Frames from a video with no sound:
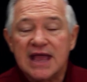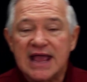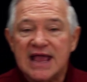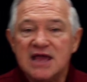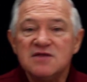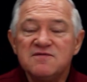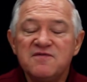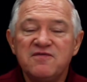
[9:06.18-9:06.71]

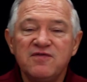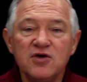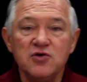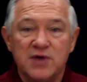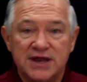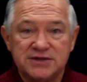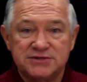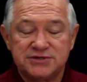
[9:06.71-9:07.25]

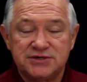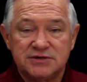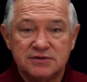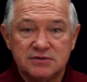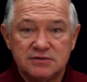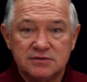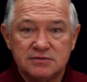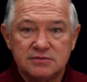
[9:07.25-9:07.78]
Influence
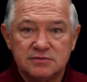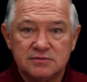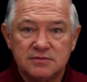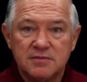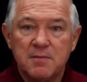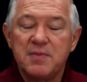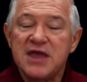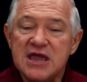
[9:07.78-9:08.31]

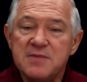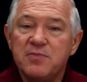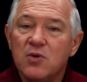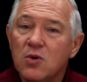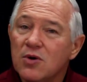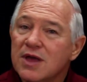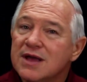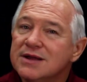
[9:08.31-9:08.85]

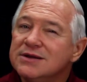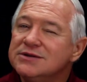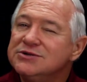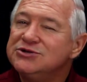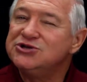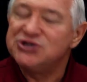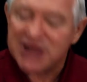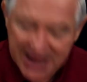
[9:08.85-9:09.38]
people
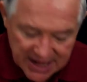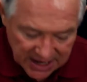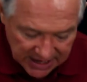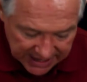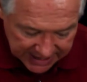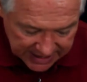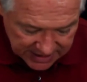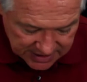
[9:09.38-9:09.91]

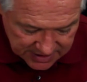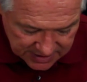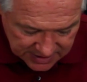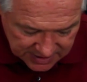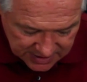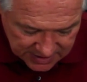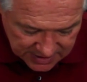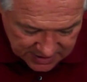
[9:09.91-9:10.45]
gently.
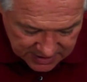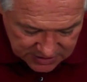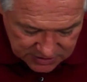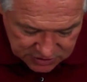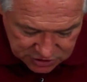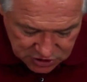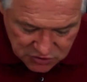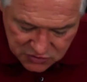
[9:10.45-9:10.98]

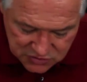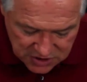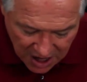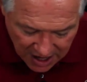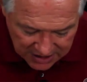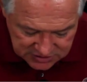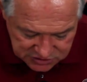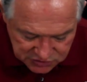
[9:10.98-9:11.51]
Do
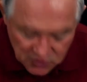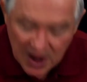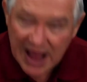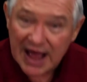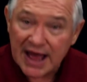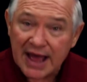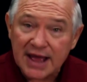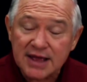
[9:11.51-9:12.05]
not
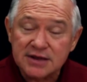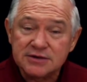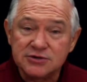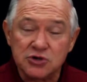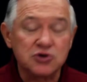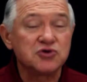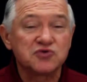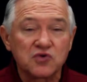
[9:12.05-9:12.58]
try
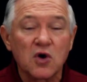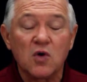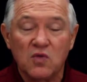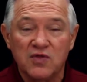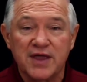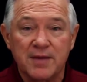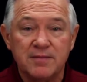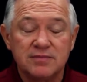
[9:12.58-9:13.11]
to control
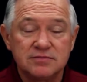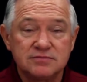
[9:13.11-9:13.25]
them.